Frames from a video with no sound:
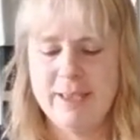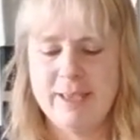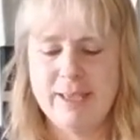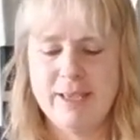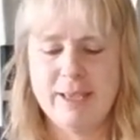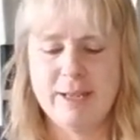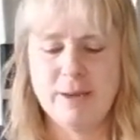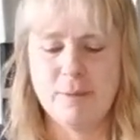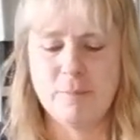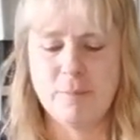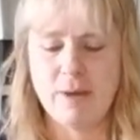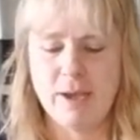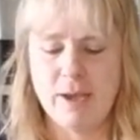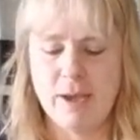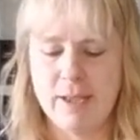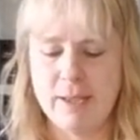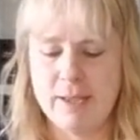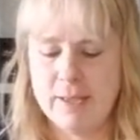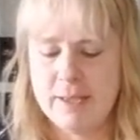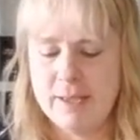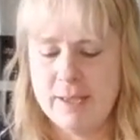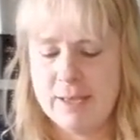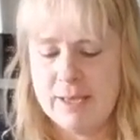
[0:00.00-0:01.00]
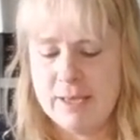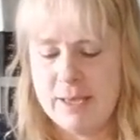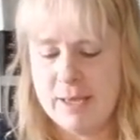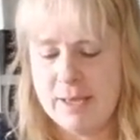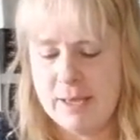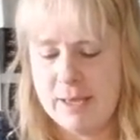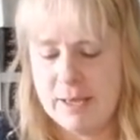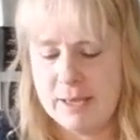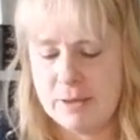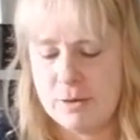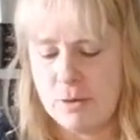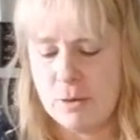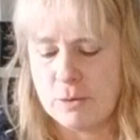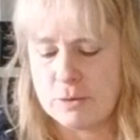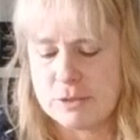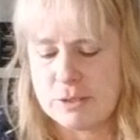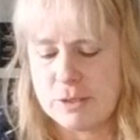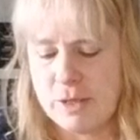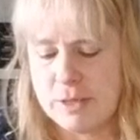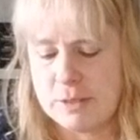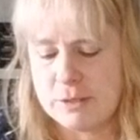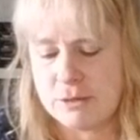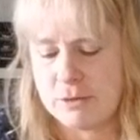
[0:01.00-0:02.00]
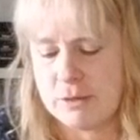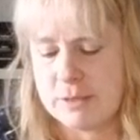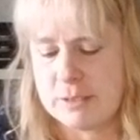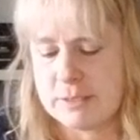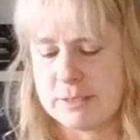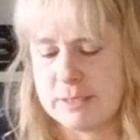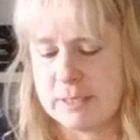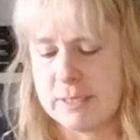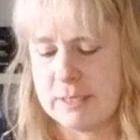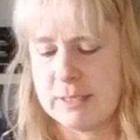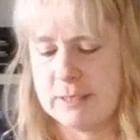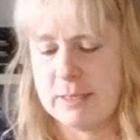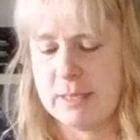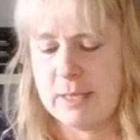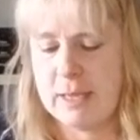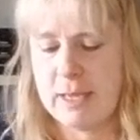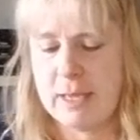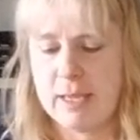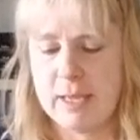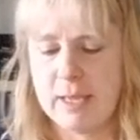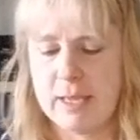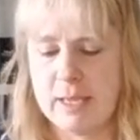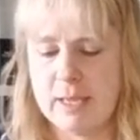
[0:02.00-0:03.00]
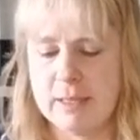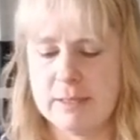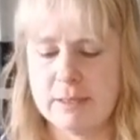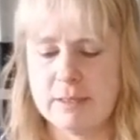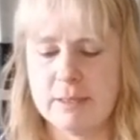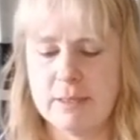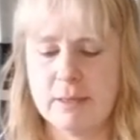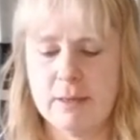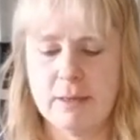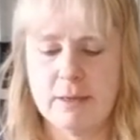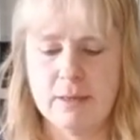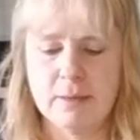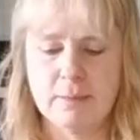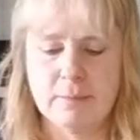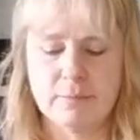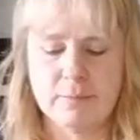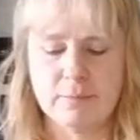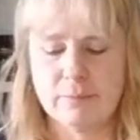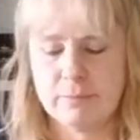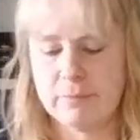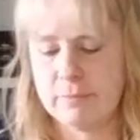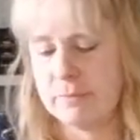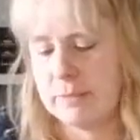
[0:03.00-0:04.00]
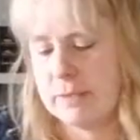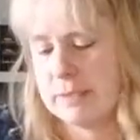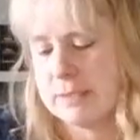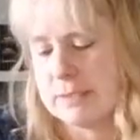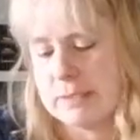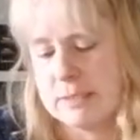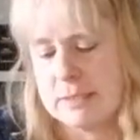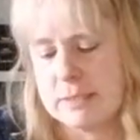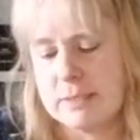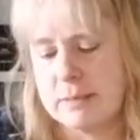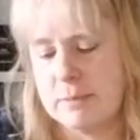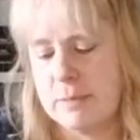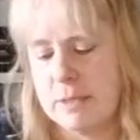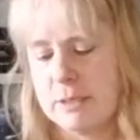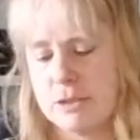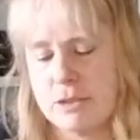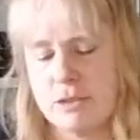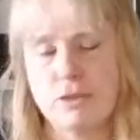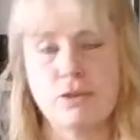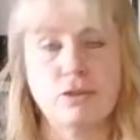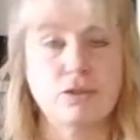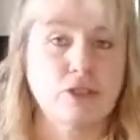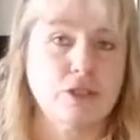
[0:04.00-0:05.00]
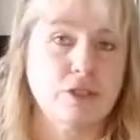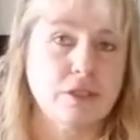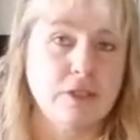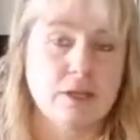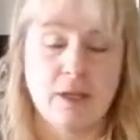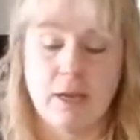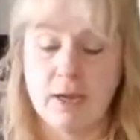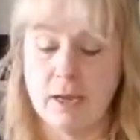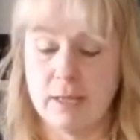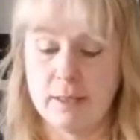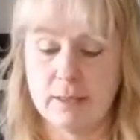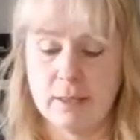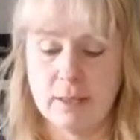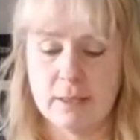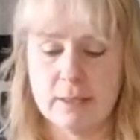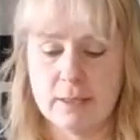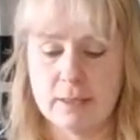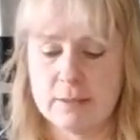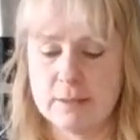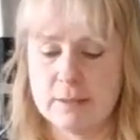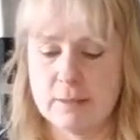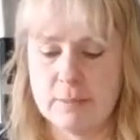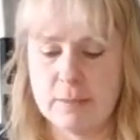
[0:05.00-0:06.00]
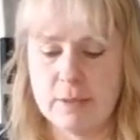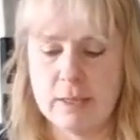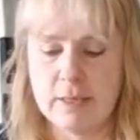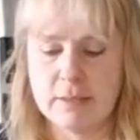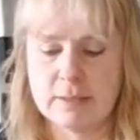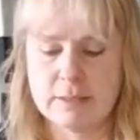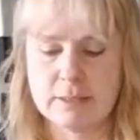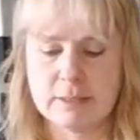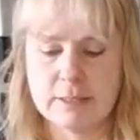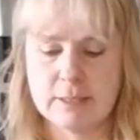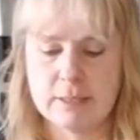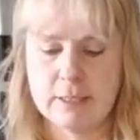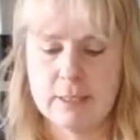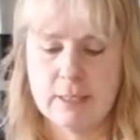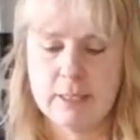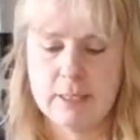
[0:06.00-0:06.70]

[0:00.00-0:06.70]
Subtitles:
in my coleslaw dressing. And this is the mixture, just I like it the best.